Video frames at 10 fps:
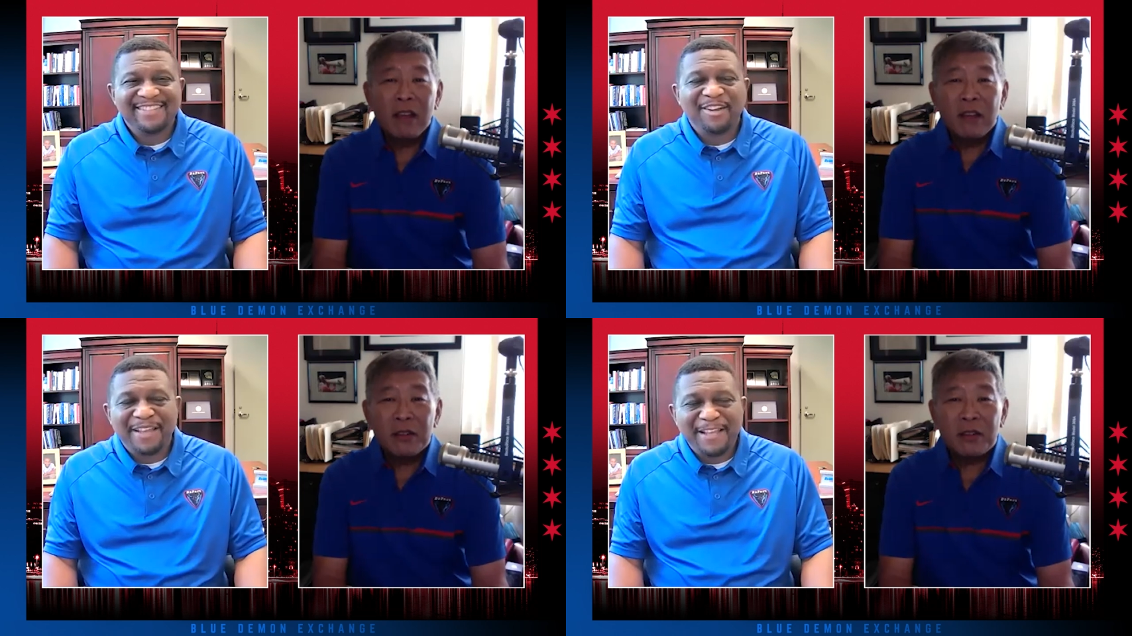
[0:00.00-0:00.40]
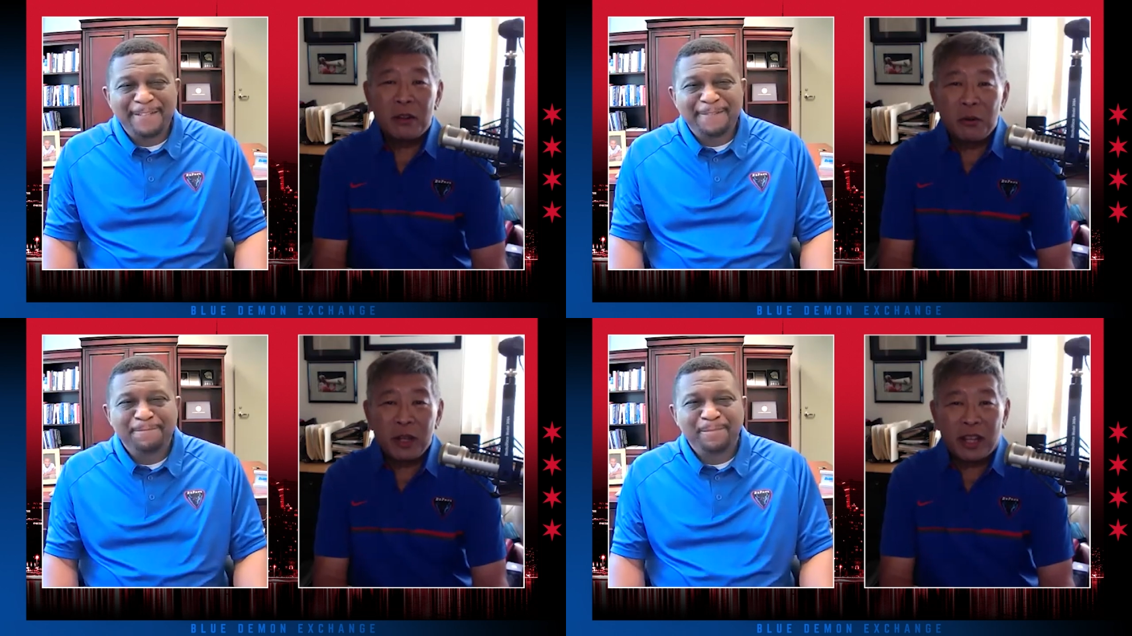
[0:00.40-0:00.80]
Speaker 1: Okay.
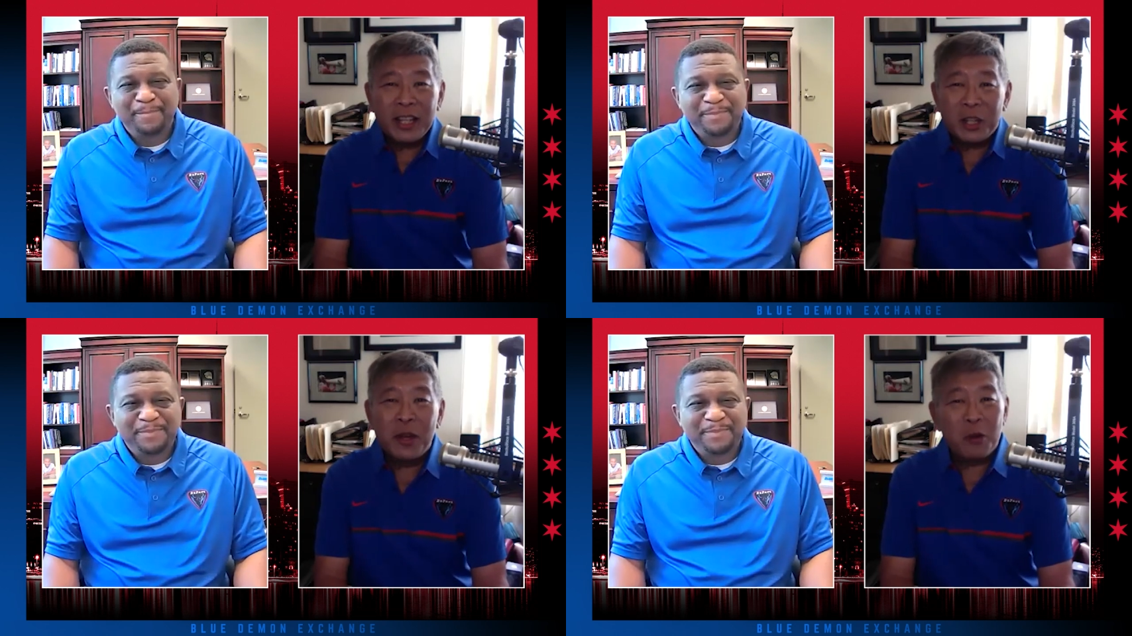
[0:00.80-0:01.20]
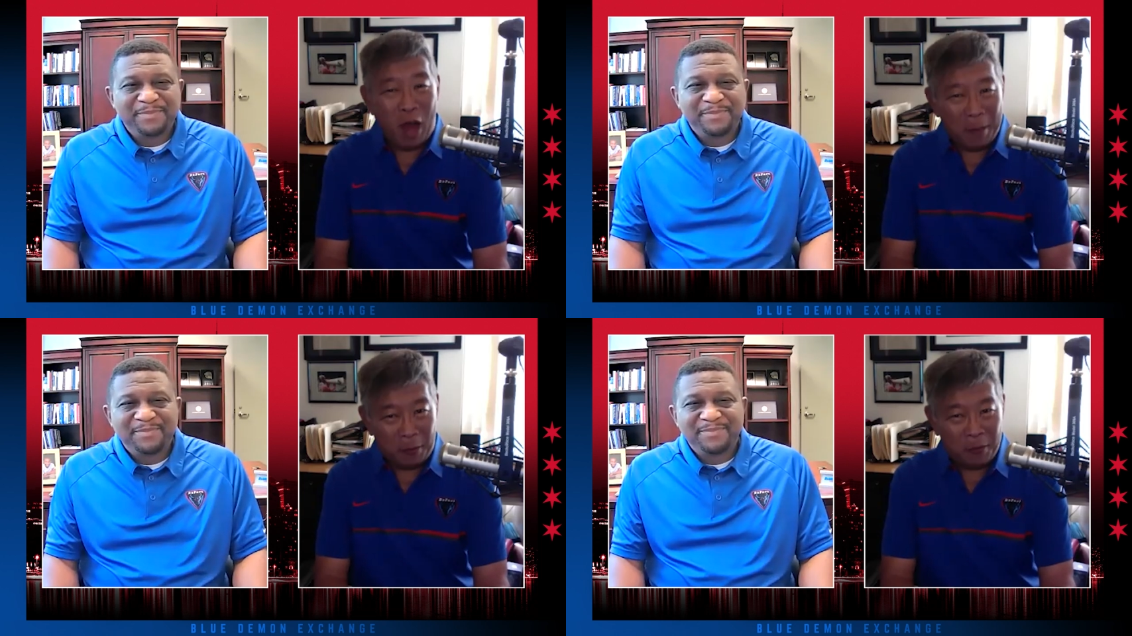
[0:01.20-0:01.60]
So we like doing
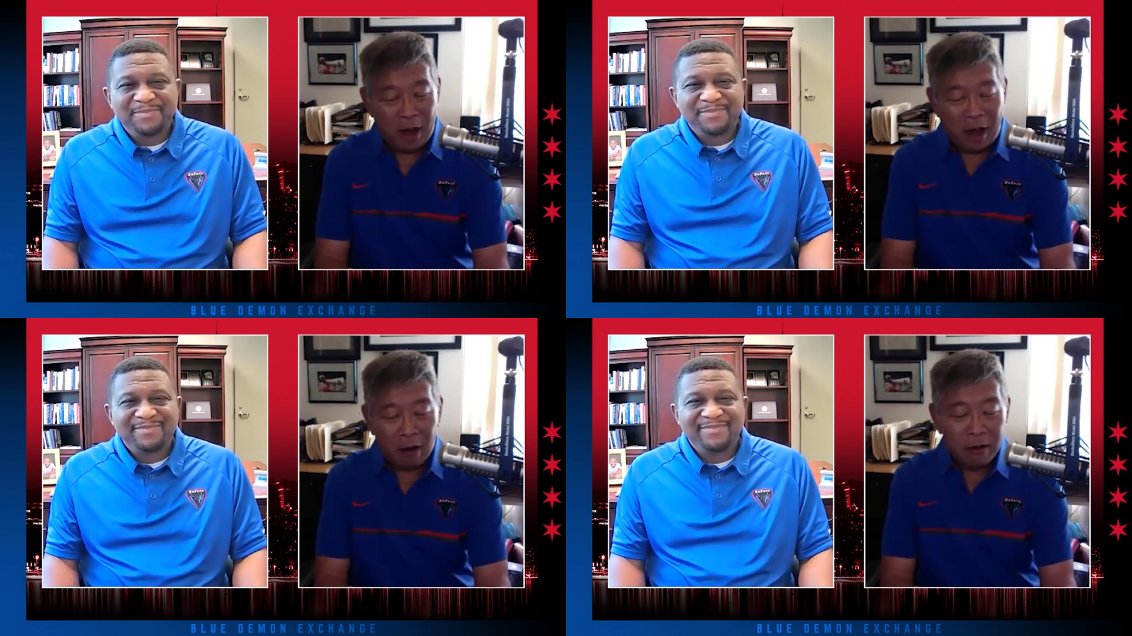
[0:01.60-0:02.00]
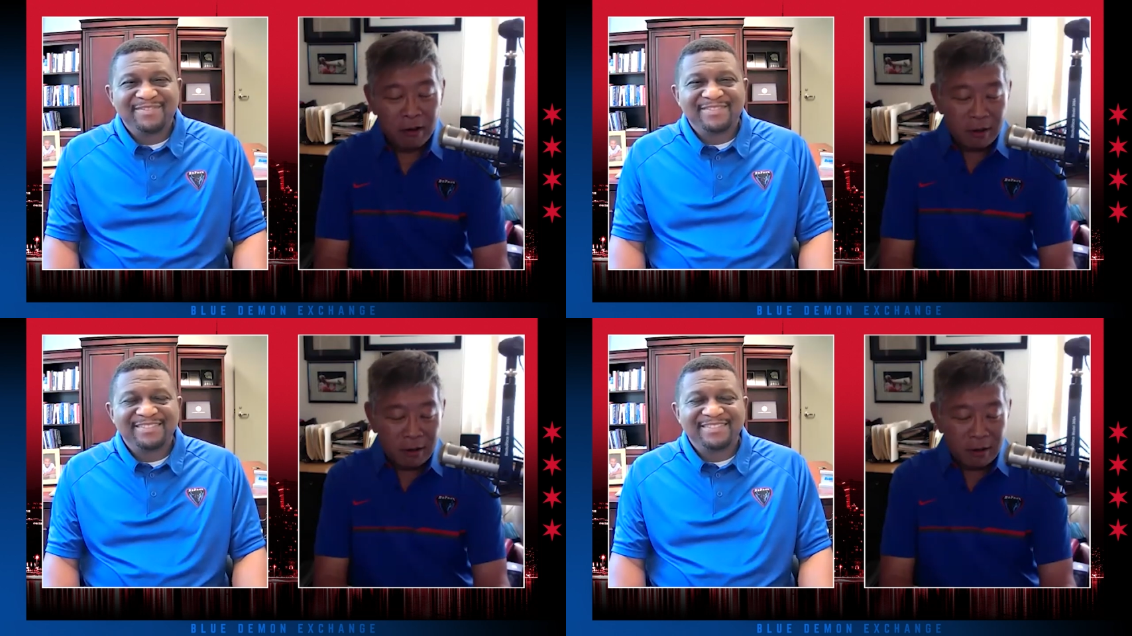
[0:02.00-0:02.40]
rapid fire.
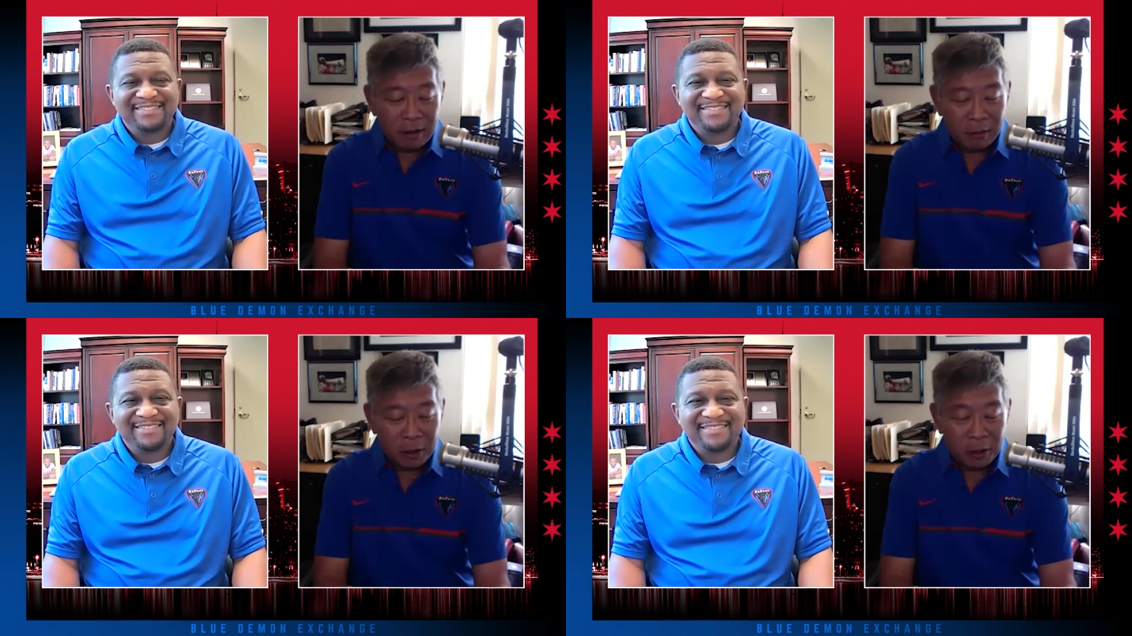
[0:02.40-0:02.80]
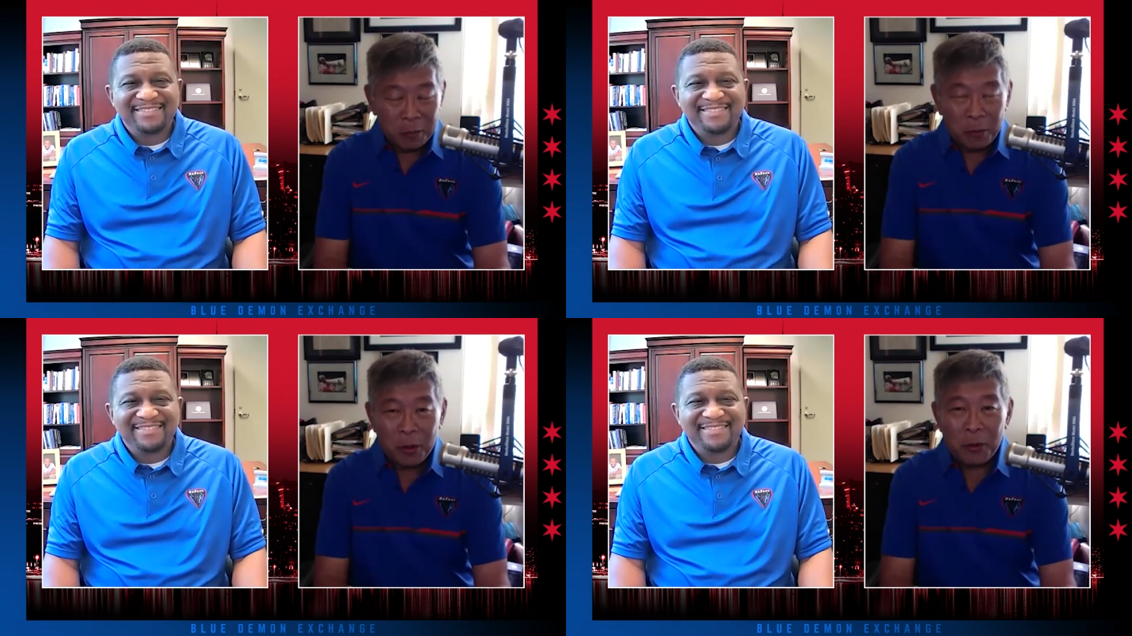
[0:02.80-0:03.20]
I'm going to
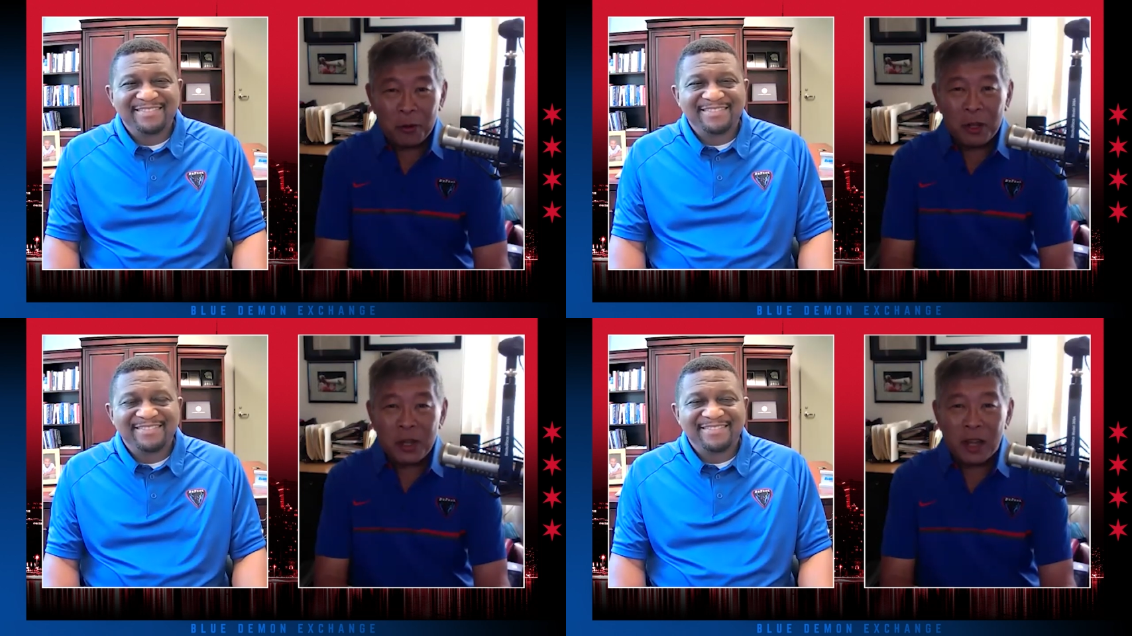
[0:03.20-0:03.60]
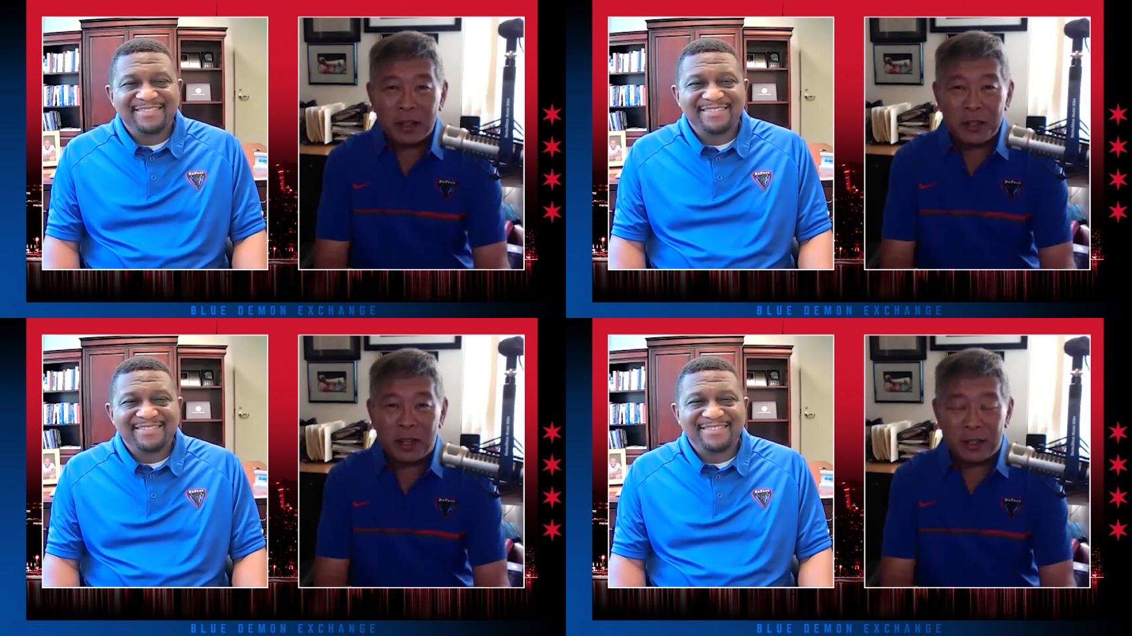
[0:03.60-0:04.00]
put 30
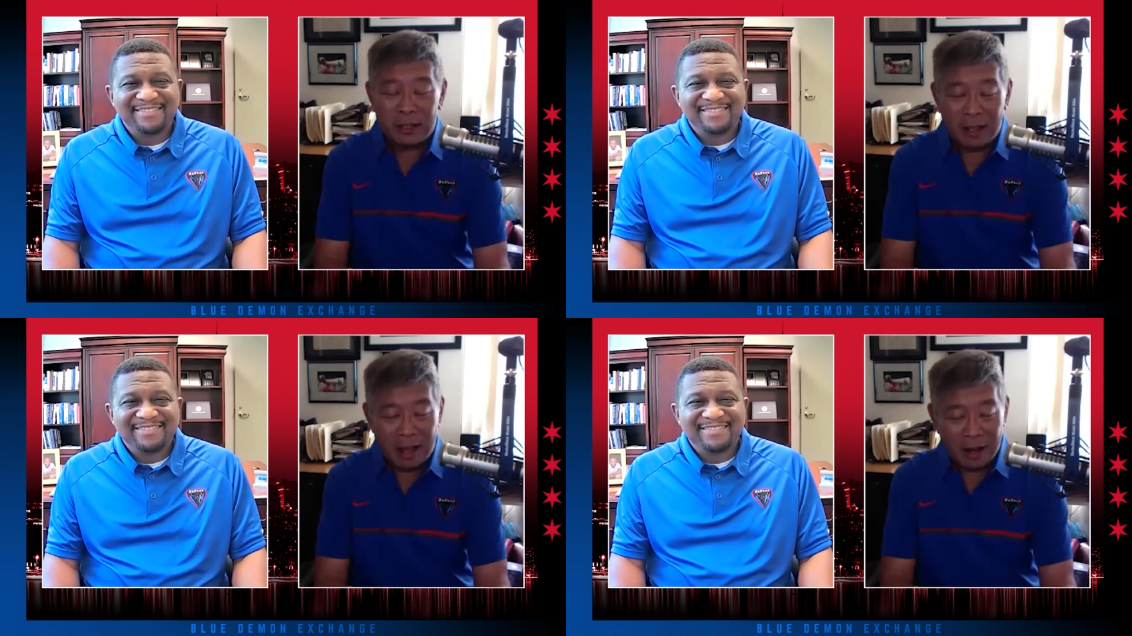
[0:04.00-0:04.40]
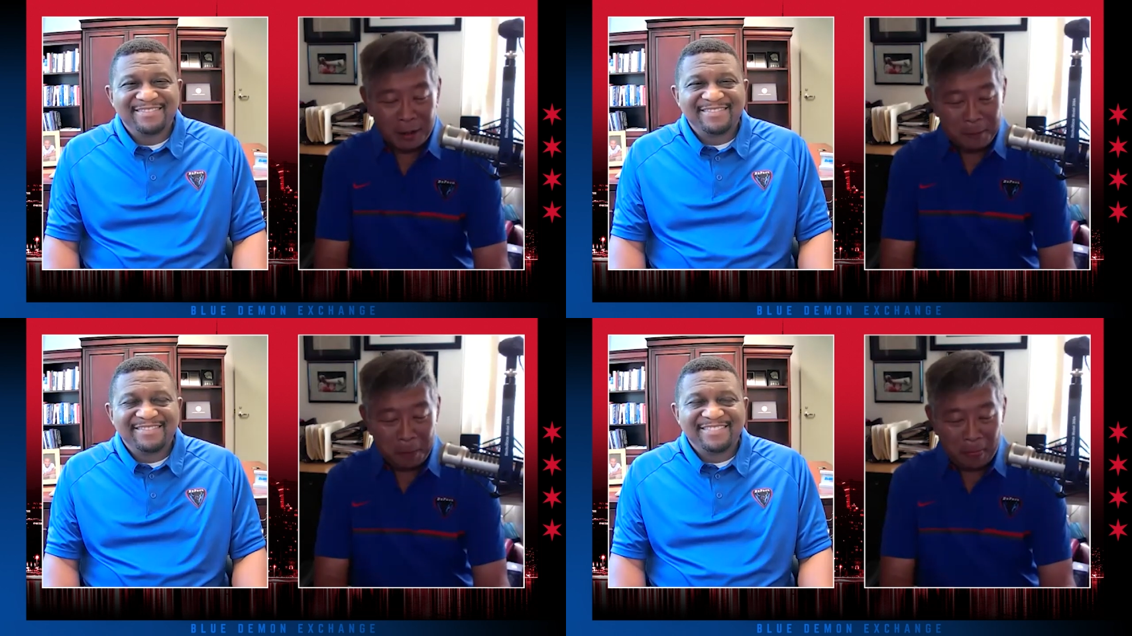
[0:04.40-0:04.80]
seconds on a clock.